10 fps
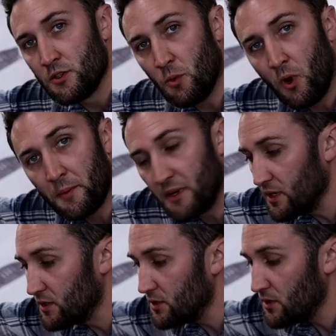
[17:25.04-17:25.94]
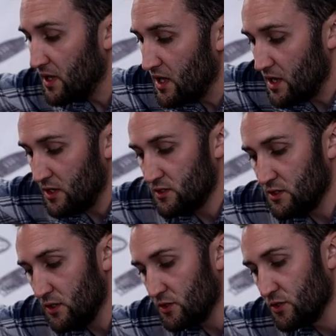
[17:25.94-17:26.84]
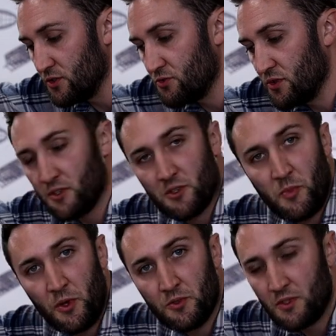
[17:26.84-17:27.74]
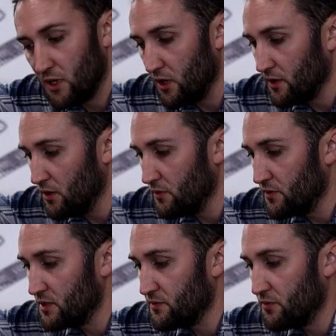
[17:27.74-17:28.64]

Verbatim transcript: So what I'm gonna do here is just transpose the line of this